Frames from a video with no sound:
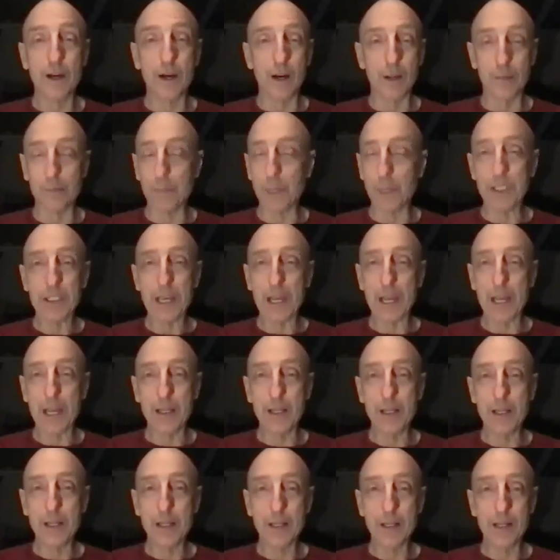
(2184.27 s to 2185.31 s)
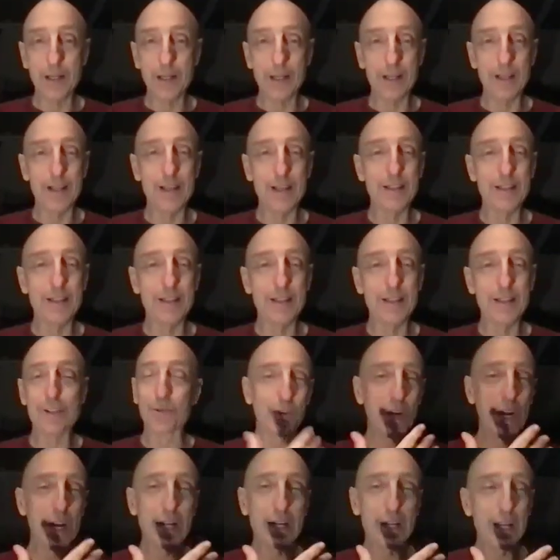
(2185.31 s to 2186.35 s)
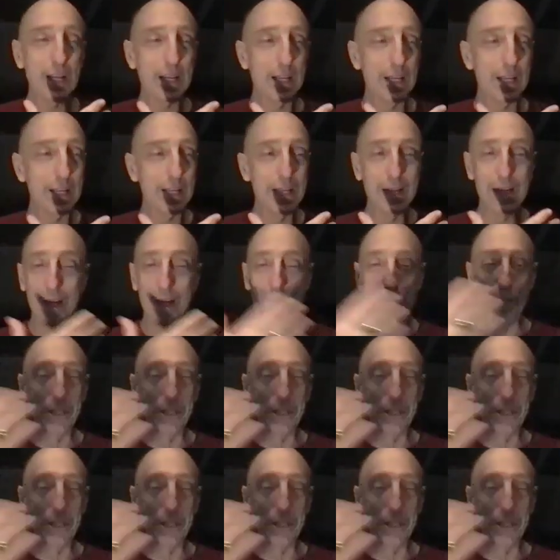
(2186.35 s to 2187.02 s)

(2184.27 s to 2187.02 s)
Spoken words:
on Monday." And this was Friday.